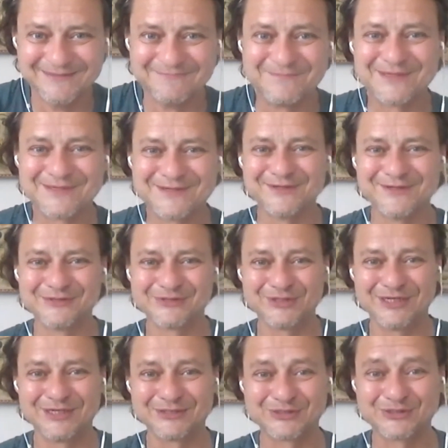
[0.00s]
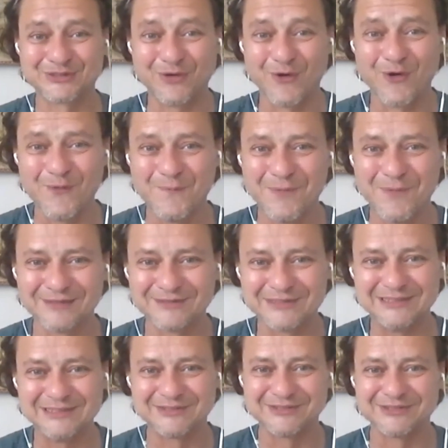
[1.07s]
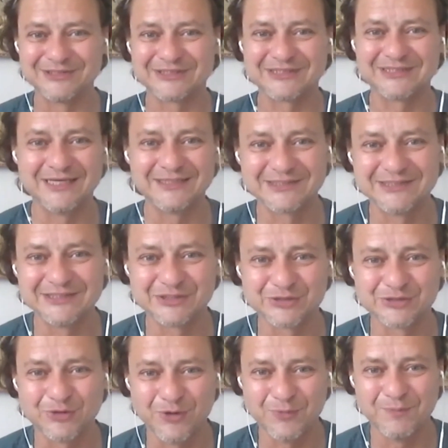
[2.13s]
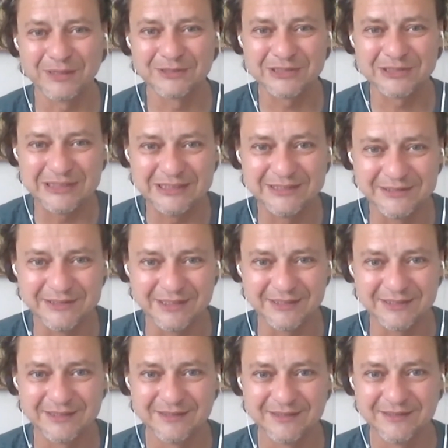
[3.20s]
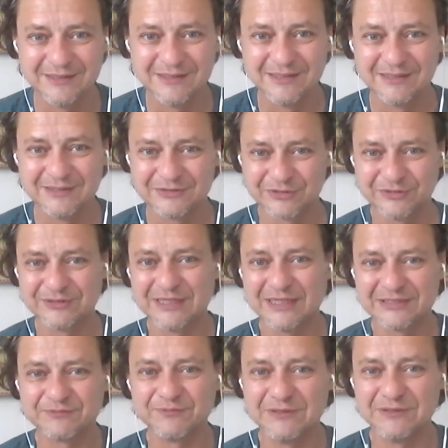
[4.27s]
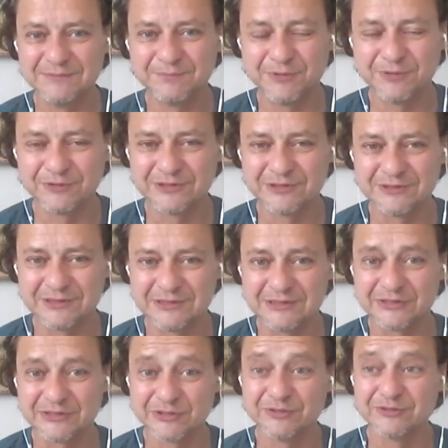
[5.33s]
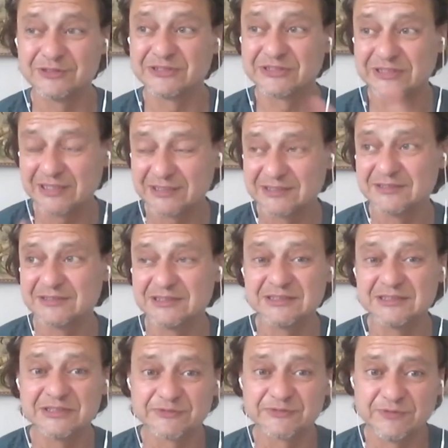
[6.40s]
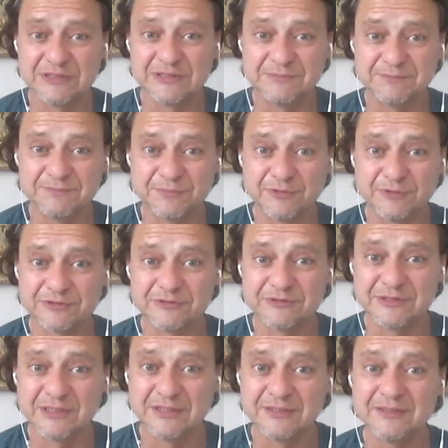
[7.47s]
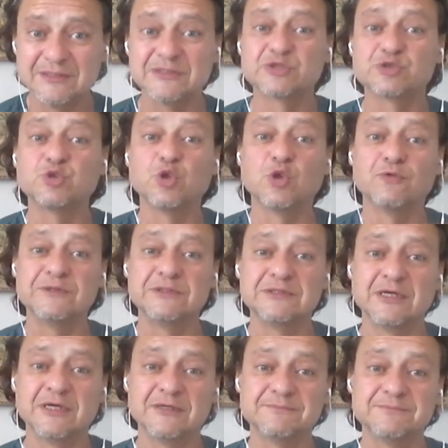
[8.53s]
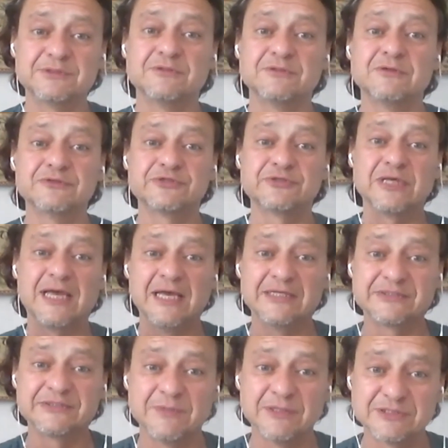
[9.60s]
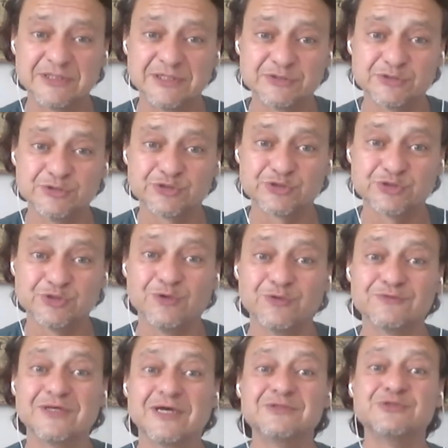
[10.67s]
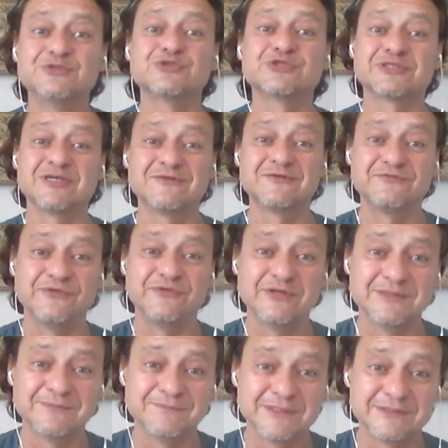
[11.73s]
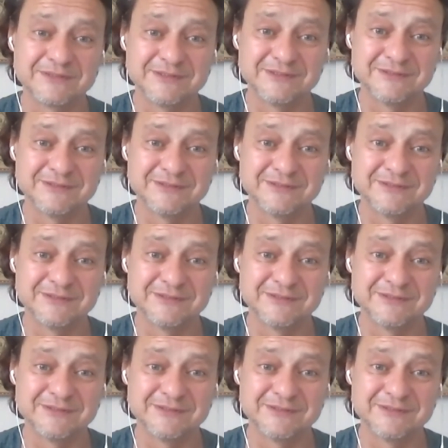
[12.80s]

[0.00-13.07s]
because you are so much into the senses, so much in there. So that's one important thing. So the second thing is very important there, slowing down, because as much as you slow down, you start feeling better.